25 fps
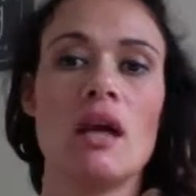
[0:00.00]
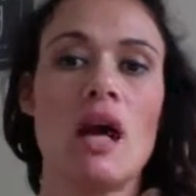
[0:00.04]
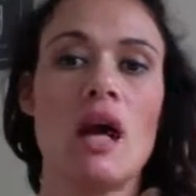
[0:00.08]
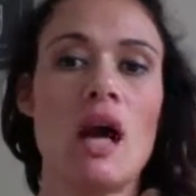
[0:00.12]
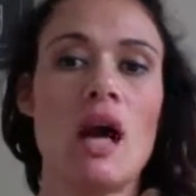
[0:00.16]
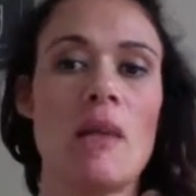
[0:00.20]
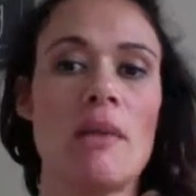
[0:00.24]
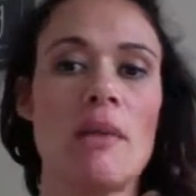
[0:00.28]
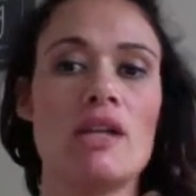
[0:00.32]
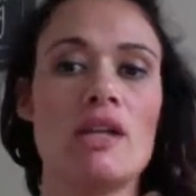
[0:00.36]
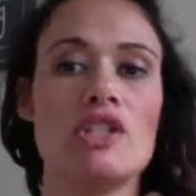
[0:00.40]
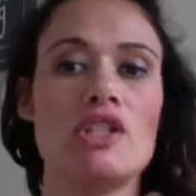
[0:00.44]

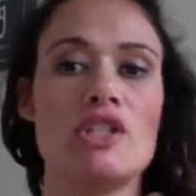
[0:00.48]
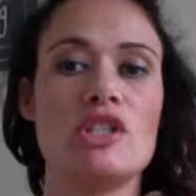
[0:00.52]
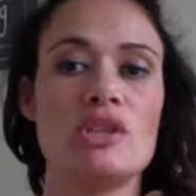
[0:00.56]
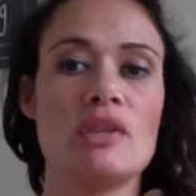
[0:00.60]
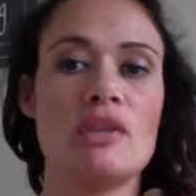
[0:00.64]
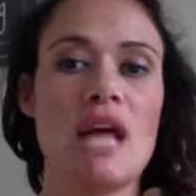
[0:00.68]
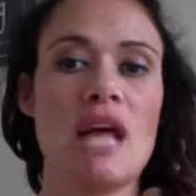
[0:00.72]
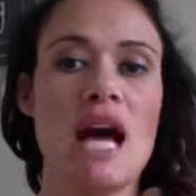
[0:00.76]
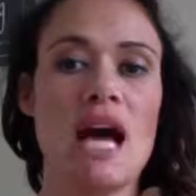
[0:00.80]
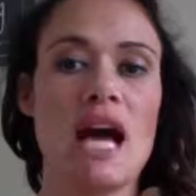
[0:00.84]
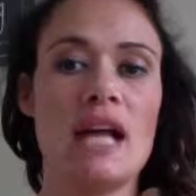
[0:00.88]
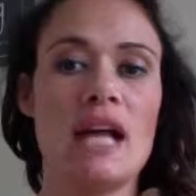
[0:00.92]
I do
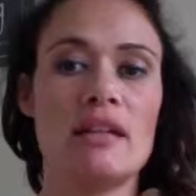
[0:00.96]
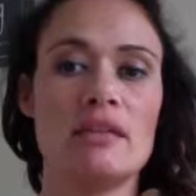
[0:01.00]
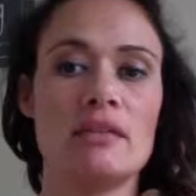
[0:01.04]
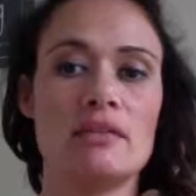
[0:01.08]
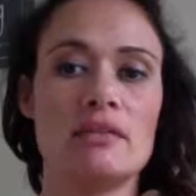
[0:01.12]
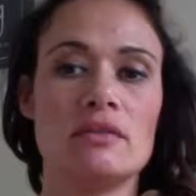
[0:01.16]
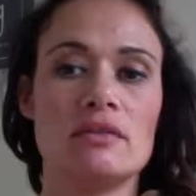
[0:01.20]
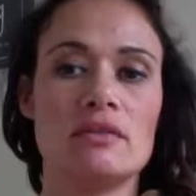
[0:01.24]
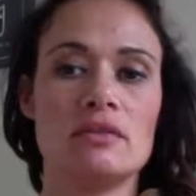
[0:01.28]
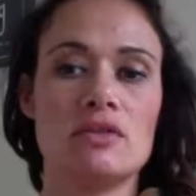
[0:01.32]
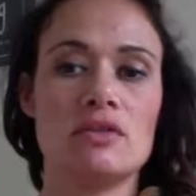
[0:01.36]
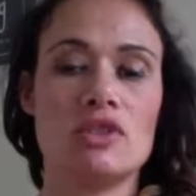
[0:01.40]
that,
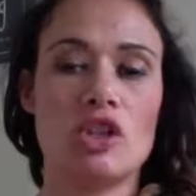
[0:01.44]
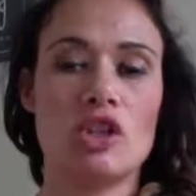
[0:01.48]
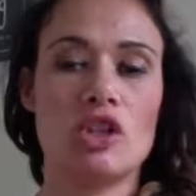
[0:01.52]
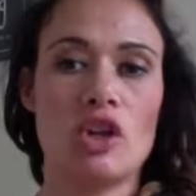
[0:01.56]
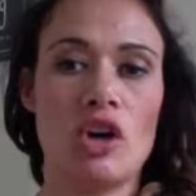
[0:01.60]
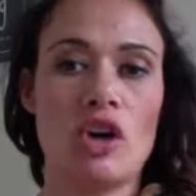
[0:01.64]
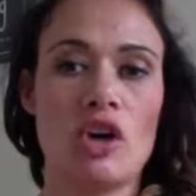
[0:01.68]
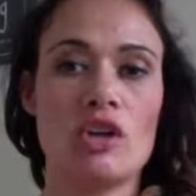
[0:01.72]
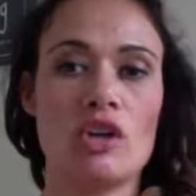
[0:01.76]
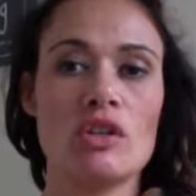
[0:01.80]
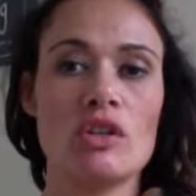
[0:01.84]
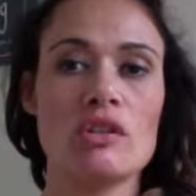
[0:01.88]
the
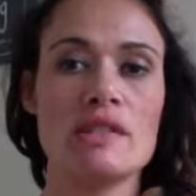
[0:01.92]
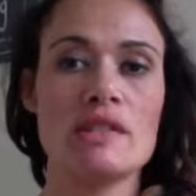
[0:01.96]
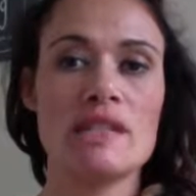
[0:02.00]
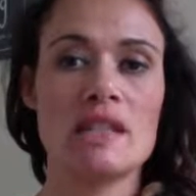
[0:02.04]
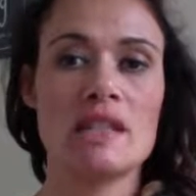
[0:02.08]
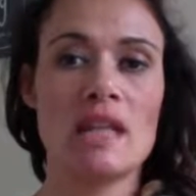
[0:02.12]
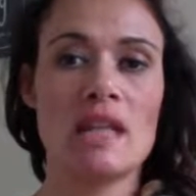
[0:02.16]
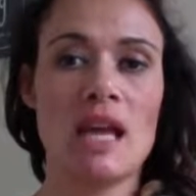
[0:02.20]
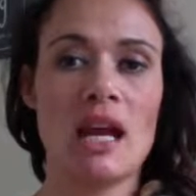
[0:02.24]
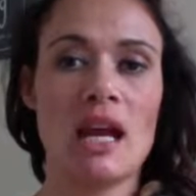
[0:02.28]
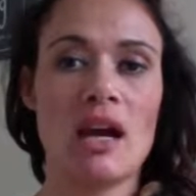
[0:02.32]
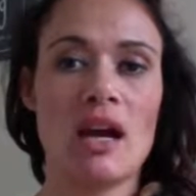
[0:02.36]
kernels
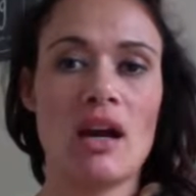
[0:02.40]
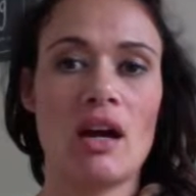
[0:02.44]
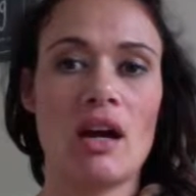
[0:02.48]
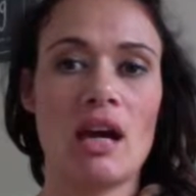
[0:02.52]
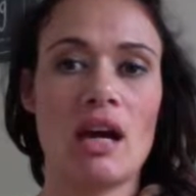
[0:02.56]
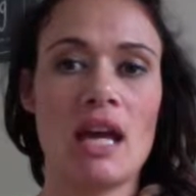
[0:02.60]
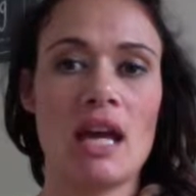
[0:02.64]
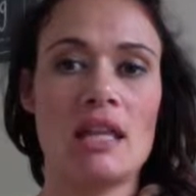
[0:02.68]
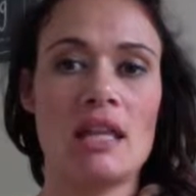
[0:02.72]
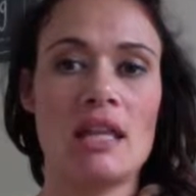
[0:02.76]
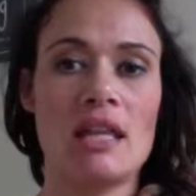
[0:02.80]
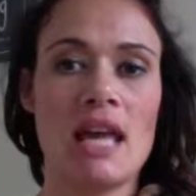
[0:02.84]
in
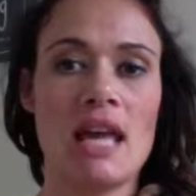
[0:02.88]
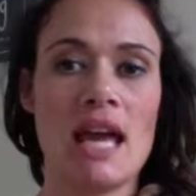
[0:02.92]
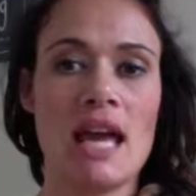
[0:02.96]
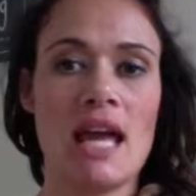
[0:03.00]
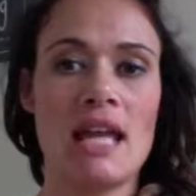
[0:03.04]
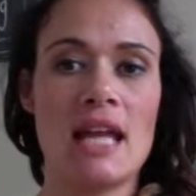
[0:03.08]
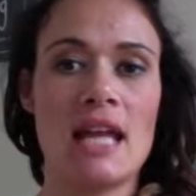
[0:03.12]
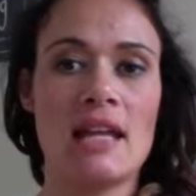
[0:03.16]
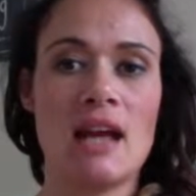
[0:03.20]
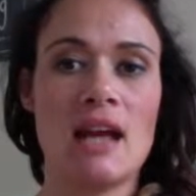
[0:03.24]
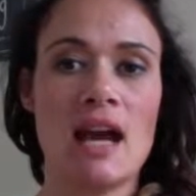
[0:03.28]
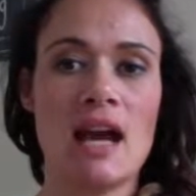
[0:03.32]
there, and
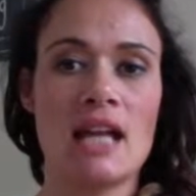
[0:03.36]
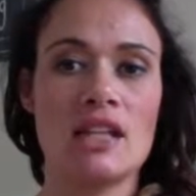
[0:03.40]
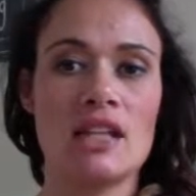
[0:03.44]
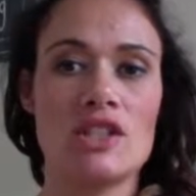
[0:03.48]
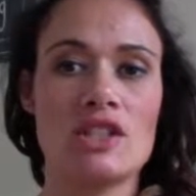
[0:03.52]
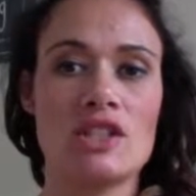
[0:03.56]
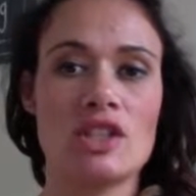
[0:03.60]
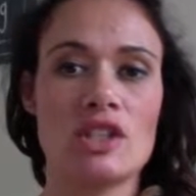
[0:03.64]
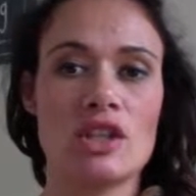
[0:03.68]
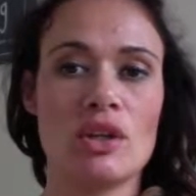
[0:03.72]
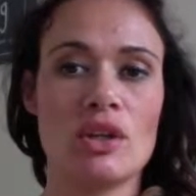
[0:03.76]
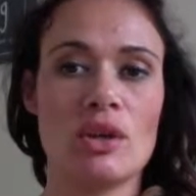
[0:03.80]
then
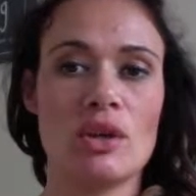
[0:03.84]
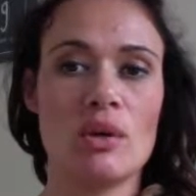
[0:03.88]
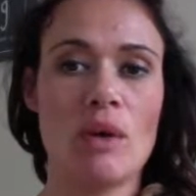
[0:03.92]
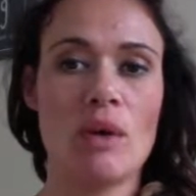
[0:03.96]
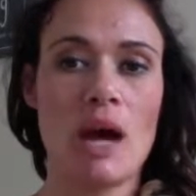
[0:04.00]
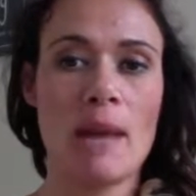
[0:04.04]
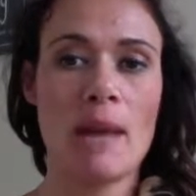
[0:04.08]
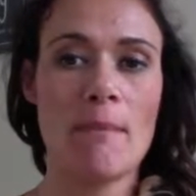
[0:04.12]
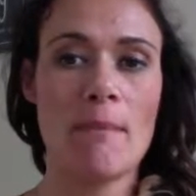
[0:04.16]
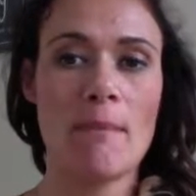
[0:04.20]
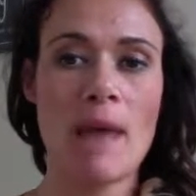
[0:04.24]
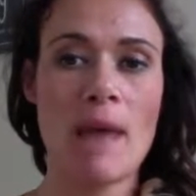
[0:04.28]

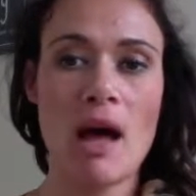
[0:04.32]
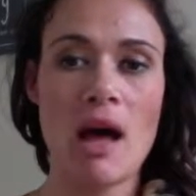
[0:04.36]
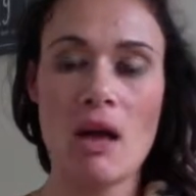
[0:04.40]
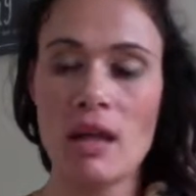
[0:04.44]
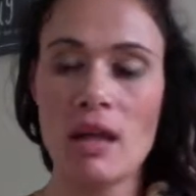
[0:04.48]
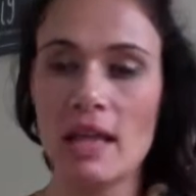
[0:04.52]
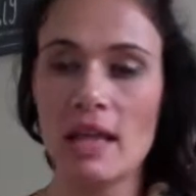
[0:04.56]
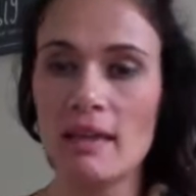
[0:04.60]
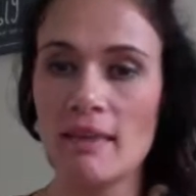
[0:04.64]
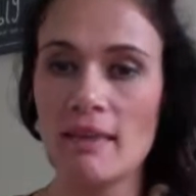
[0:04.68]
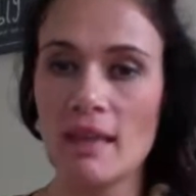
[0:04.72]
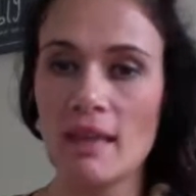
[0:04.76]
I
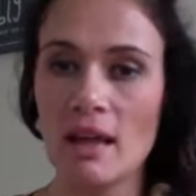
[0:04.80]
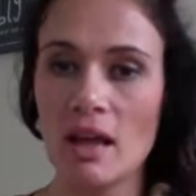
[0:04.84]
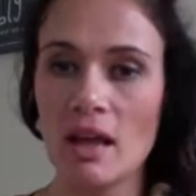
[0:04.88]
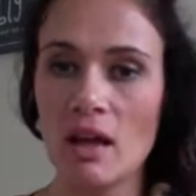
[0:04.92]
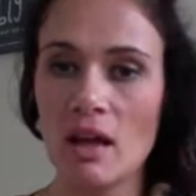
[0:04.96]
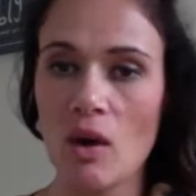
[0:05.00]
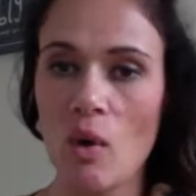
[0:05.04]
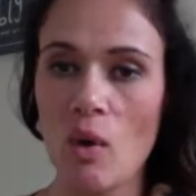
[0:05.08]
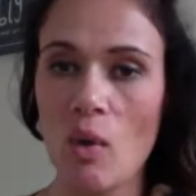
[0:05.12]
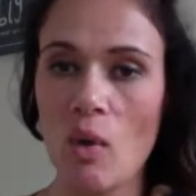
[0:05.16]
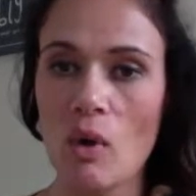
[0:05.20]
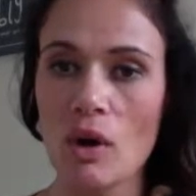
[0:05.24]
melt in
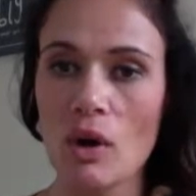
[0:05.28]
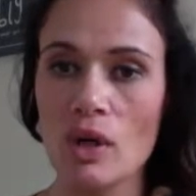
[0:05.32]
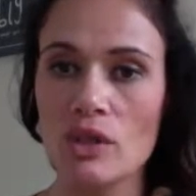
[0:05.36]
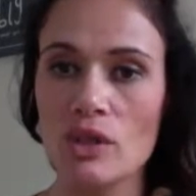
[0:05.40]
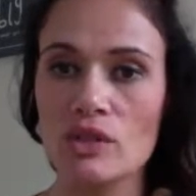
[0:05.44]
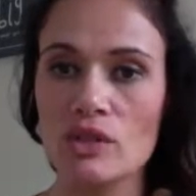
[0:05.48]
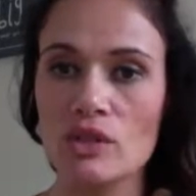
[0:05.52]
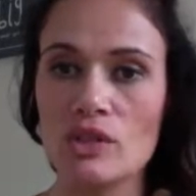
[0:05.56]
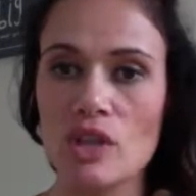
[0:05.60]
the orange